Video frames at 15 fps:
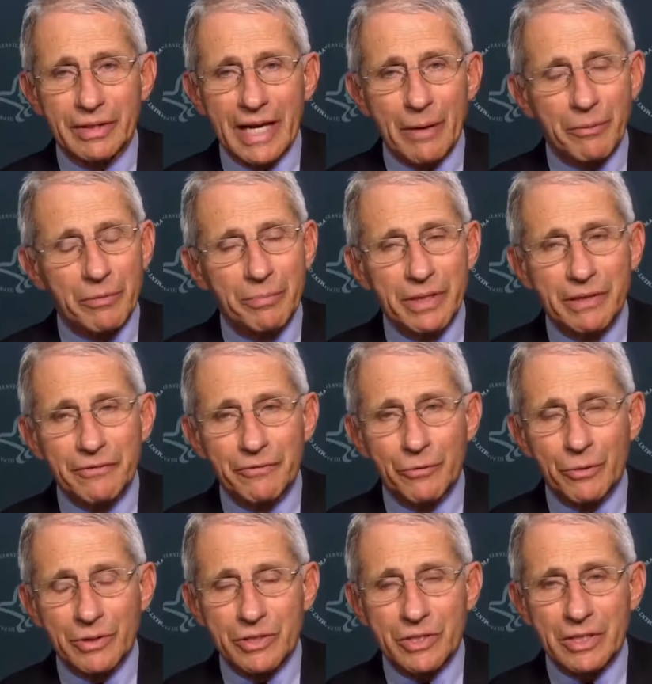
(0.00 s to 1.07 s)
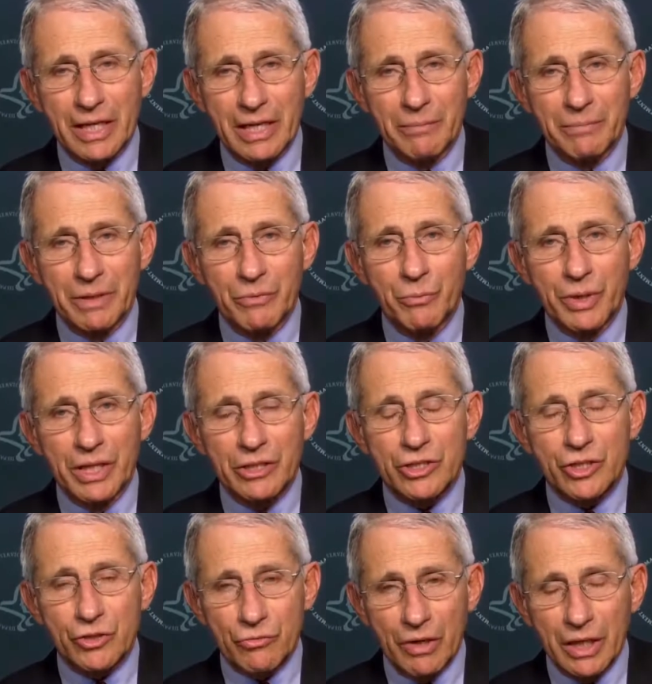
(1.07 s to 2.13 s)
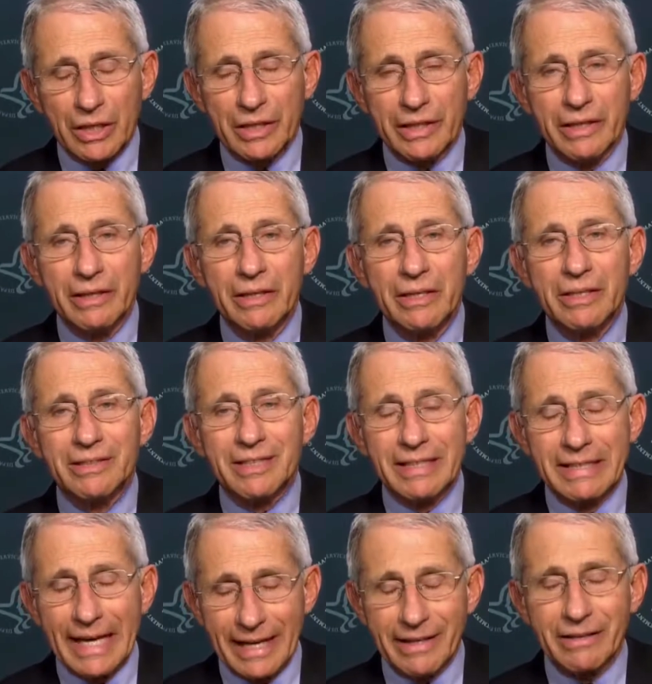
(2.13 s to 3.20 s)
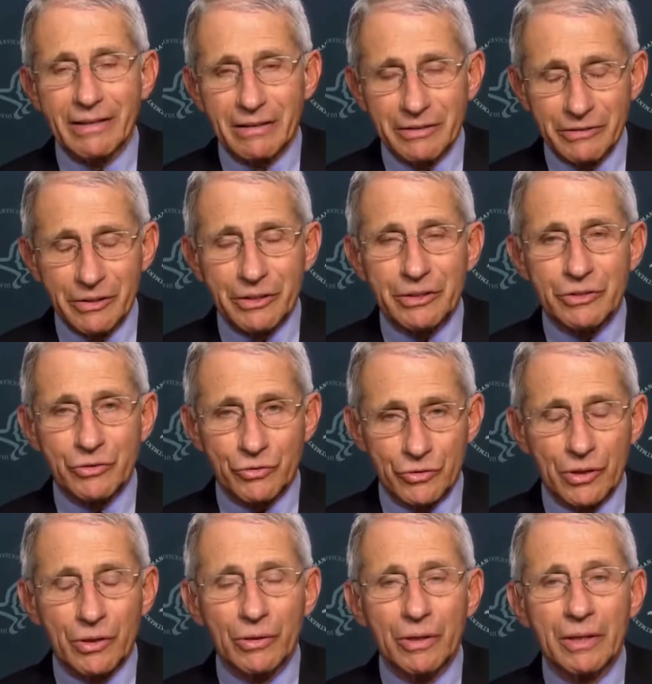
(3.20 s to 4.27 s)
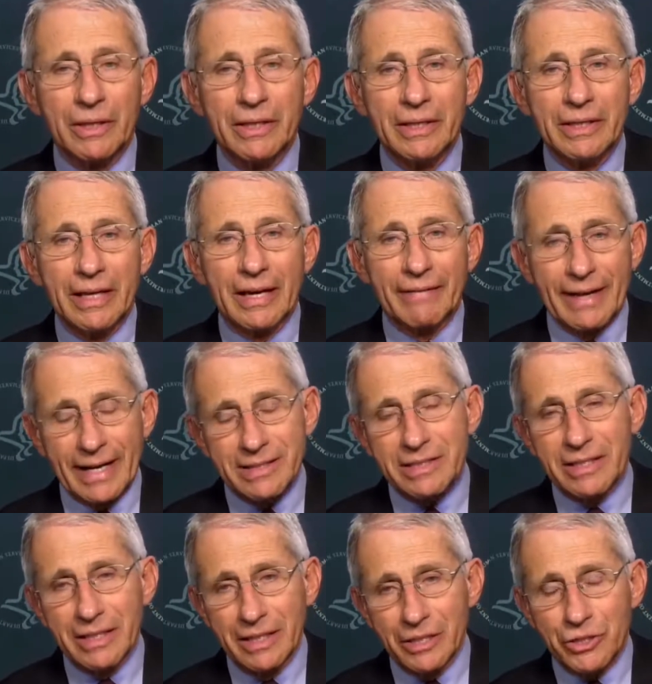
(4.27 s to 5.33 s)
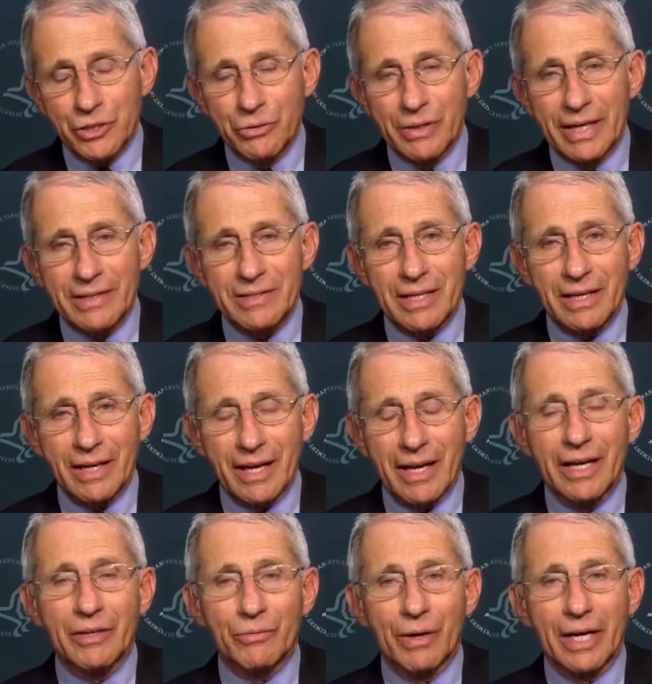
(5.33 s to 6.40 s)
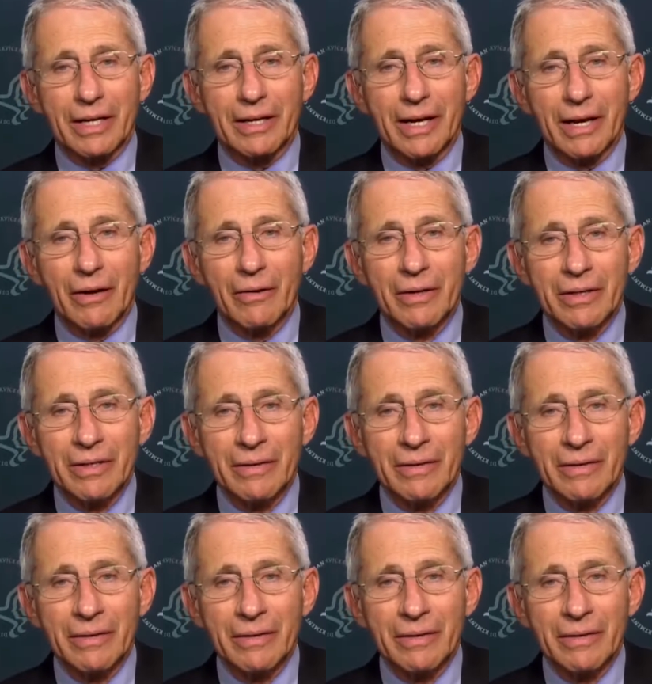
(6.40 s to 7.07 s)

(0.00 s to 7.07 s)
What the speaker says: That would be a false statement. We are struggling to get it under control, and that's the issue that's at hand right now.